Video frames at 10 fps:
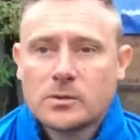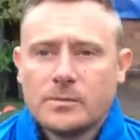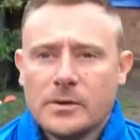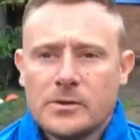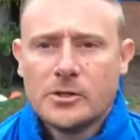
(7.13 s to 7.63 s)
up
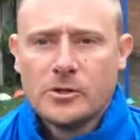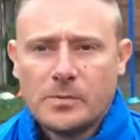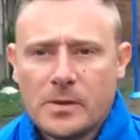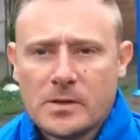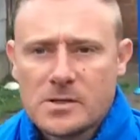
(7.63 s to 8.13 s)
YouTube?
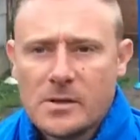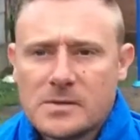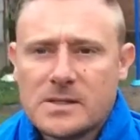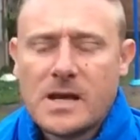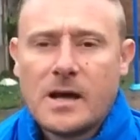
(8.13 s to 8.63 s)
So
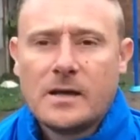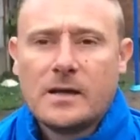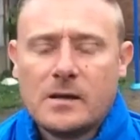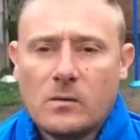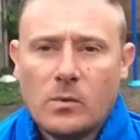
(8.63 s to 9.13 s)
today
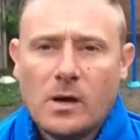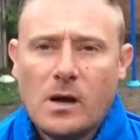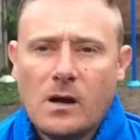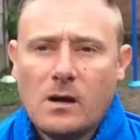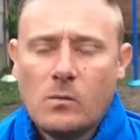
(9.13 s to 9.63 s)
we
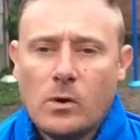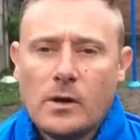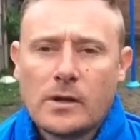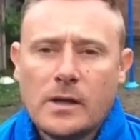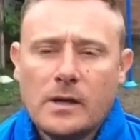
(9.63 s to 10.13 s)
are
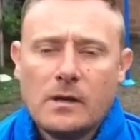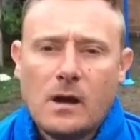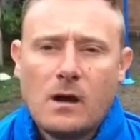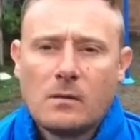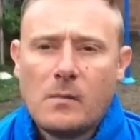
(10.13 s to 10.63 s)
working
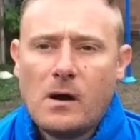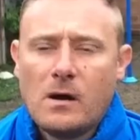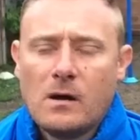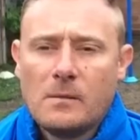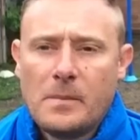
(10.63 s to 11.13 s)
on
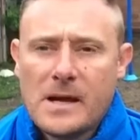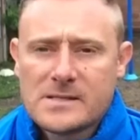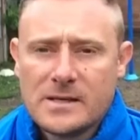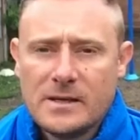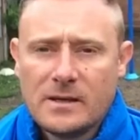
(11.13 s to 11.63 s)
our
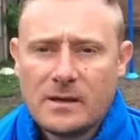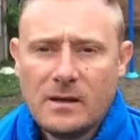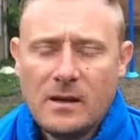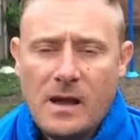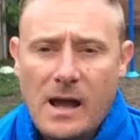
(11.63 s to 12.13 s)
passing
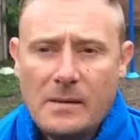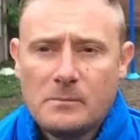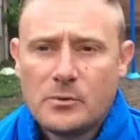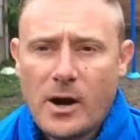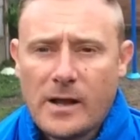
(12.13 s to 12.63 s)
and
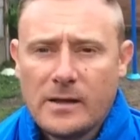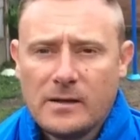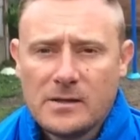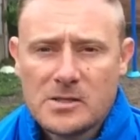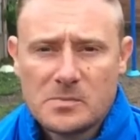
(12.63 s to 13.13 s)
brain.
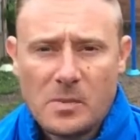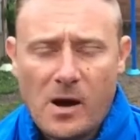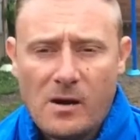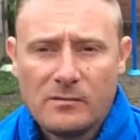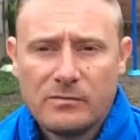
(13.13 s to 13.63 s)
This is
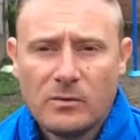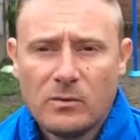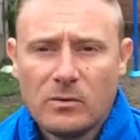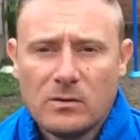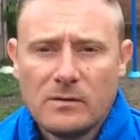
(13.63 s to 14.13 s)
part
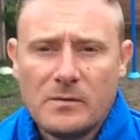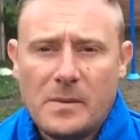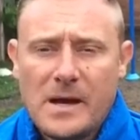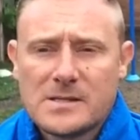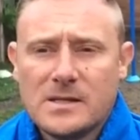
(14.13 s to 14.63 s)
4 of the
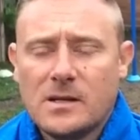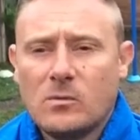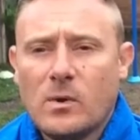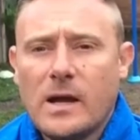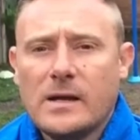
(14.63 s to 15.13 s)
passing and
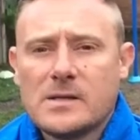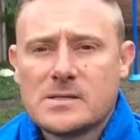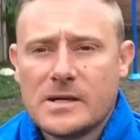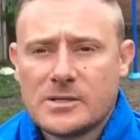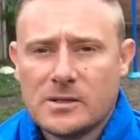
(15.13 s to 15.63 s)
awareness
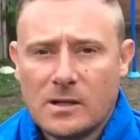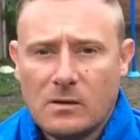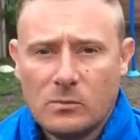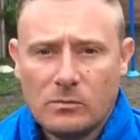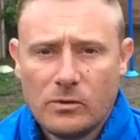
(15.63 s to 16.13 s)
session that
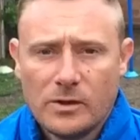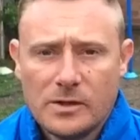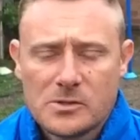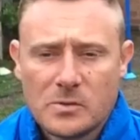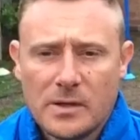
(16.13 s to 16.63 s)
we're running
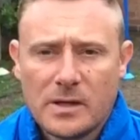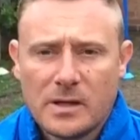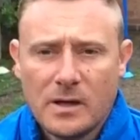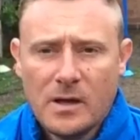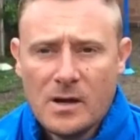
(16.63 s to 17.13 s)
this week.
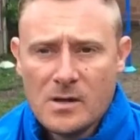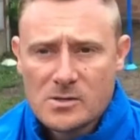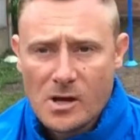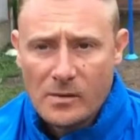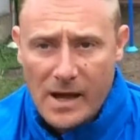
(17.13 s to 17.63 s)

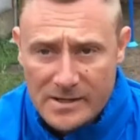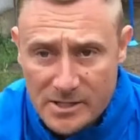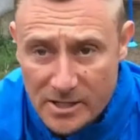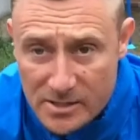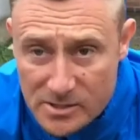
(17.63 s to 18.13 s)
So as you
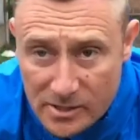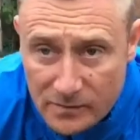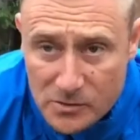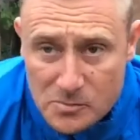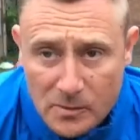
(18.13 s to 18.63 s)
can see, if
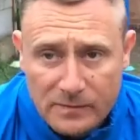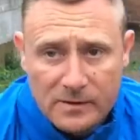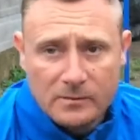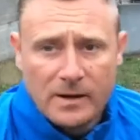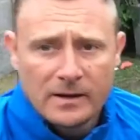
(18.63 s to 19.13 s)
I just move out
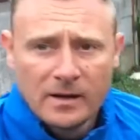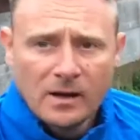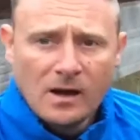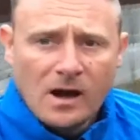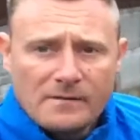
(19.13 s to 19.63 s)
the way,
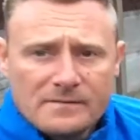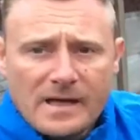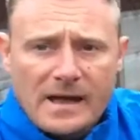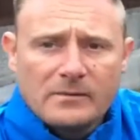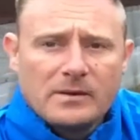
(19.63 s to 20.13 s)
I've
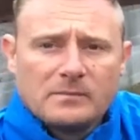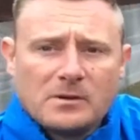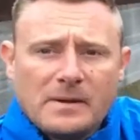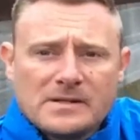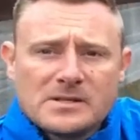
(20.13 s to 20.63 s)
now
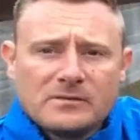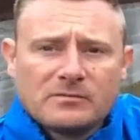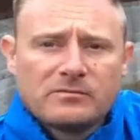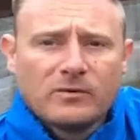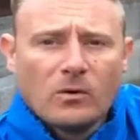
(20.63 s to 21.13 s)
implemented
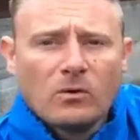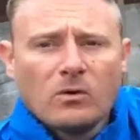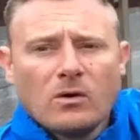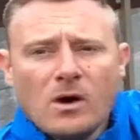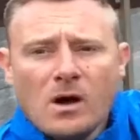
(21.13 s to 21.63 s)
4